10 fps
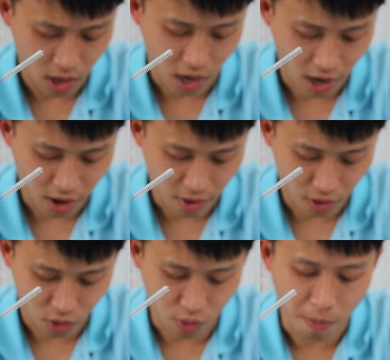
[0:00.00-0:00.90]

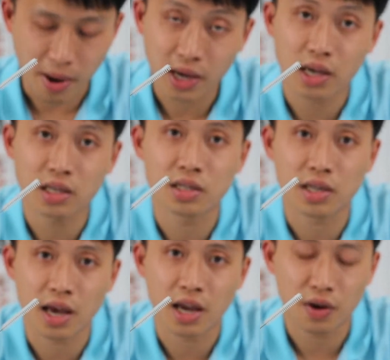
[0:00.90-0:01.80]
and to make it
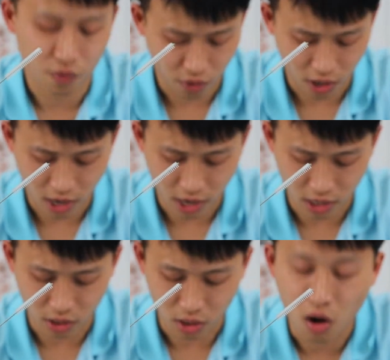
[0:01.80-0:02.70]
safe
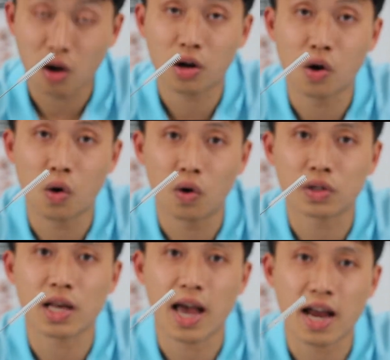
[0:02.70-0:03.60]
and not
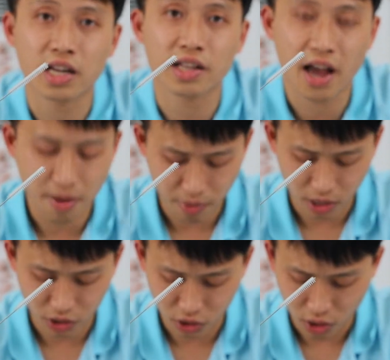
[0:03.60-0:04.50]
cause any
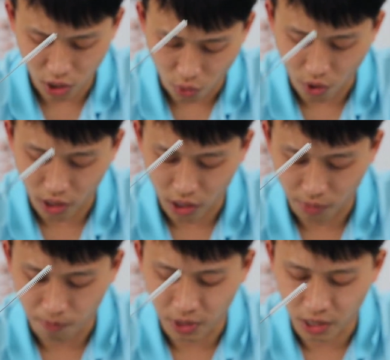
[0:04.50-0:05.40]
damage when
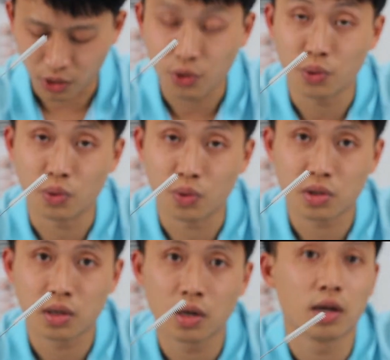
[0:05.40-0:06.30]
it's being
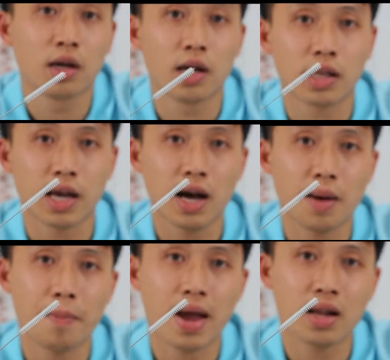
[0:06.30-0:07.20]
used. There are
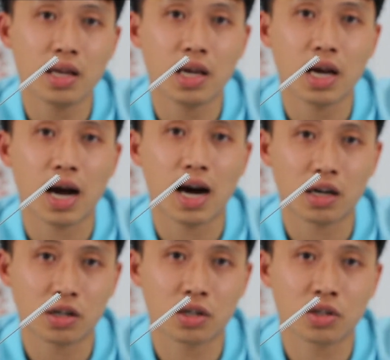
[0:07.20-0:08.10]
many
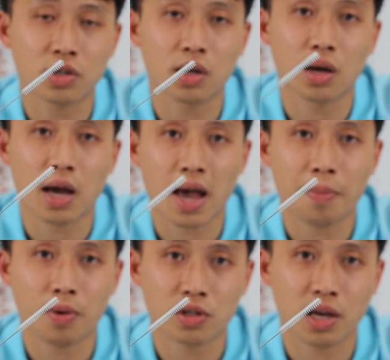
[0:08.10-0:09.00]
other
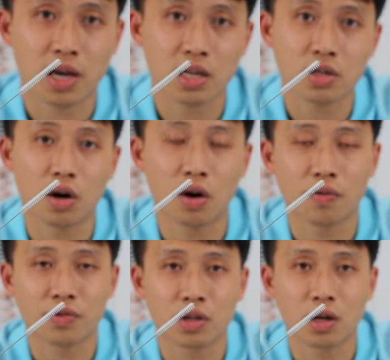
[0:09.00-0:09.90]
purposes of
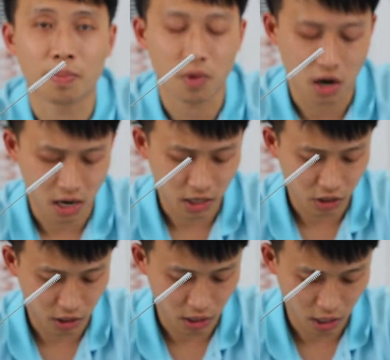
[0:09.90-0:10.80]
the
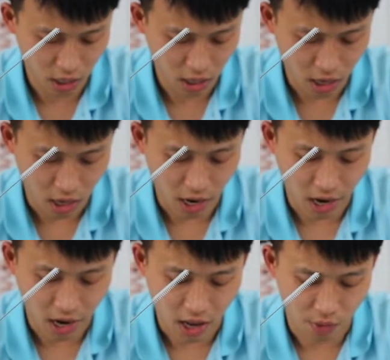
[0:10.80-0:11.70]
brush,
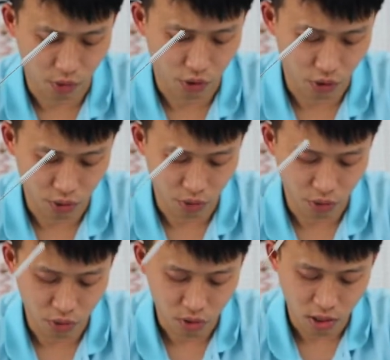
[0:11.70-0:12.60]
and I will show
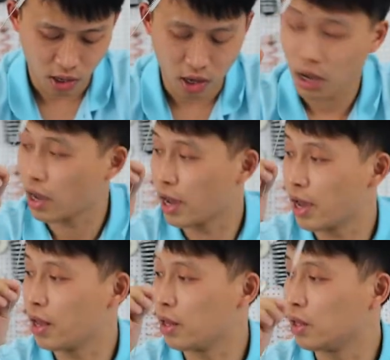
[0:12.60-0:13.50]
you.
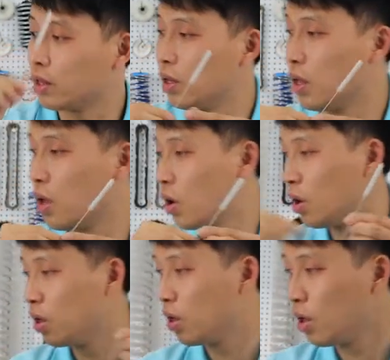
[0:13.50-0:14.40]
And
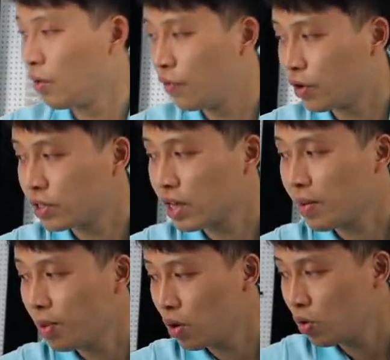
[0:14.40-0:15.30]
for
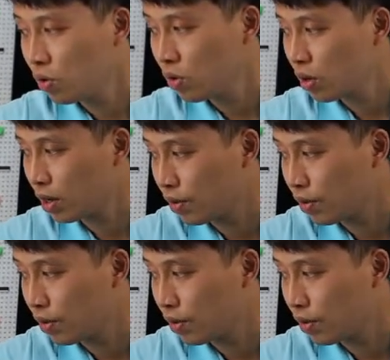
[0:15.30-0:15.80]
example,